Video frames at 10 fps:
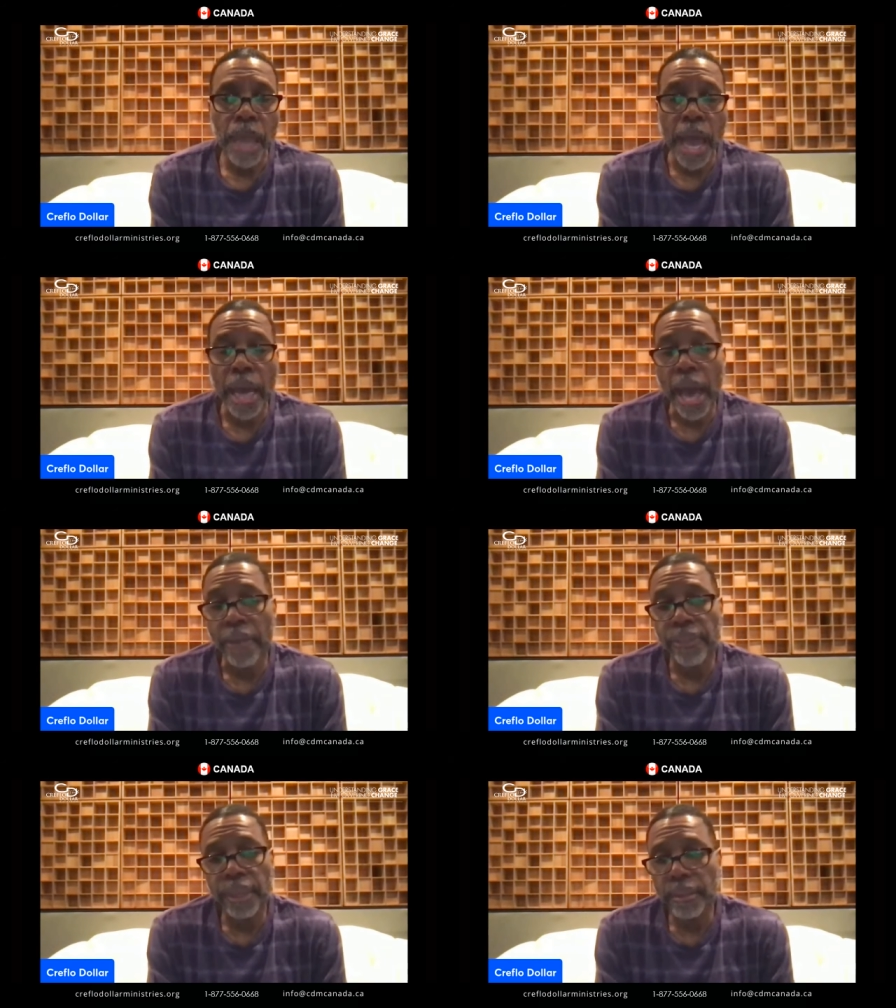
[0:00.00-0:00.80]
I, I
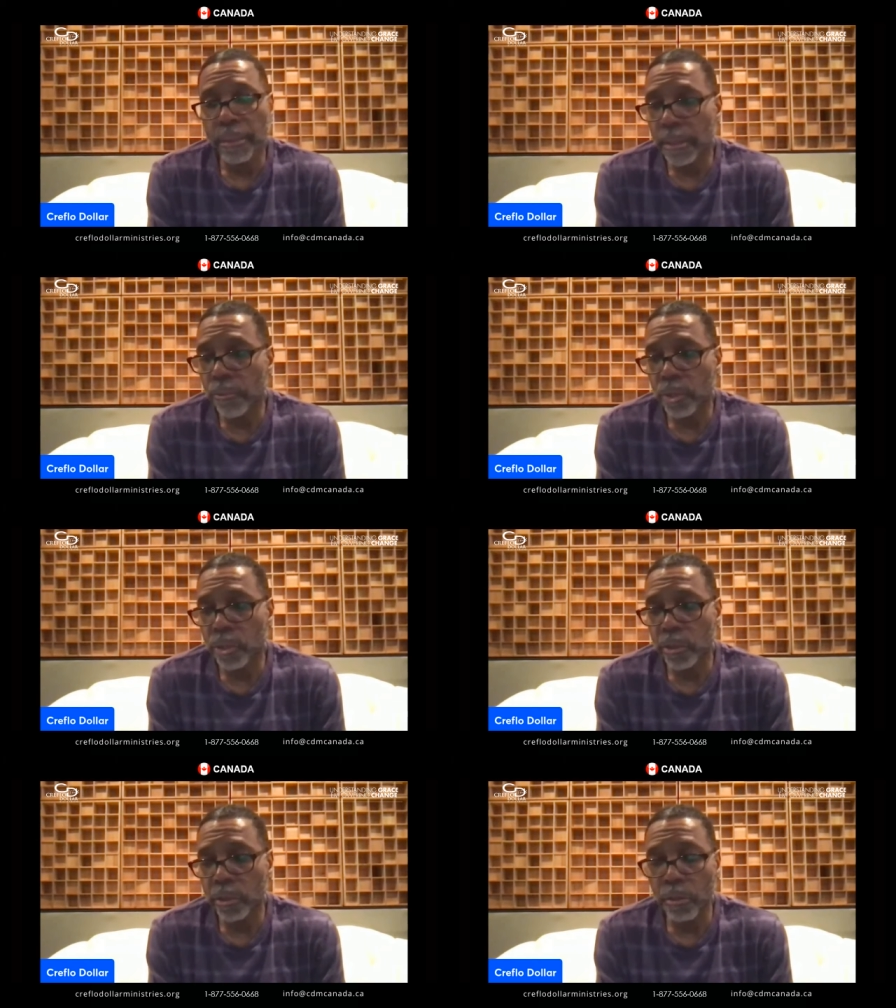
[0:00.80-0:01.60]
think the
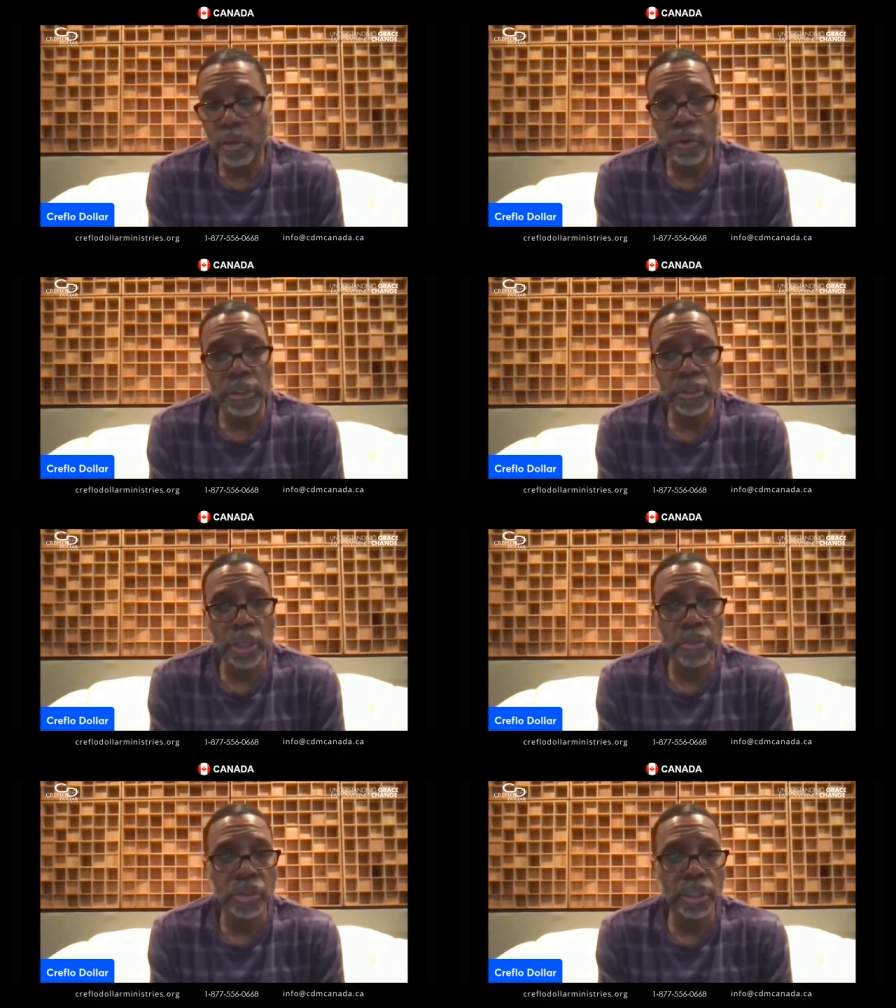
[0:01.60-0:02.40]
return of the Lord is
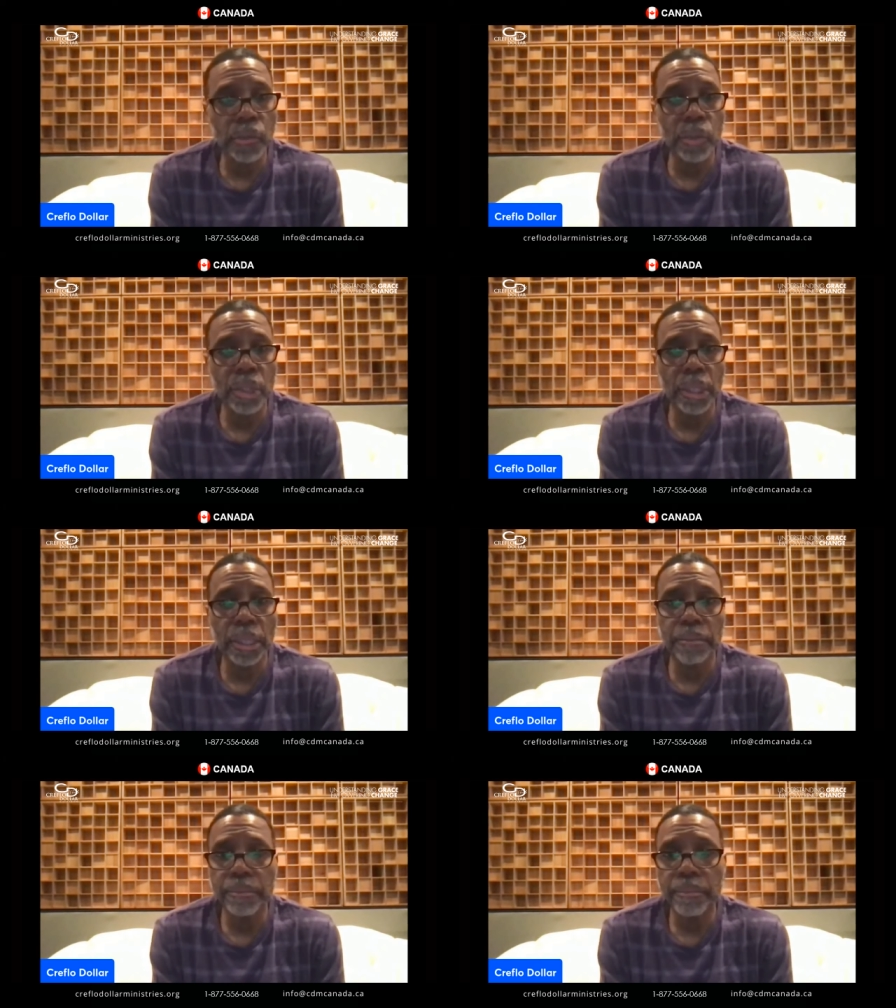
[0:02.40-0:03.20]
closer than we think.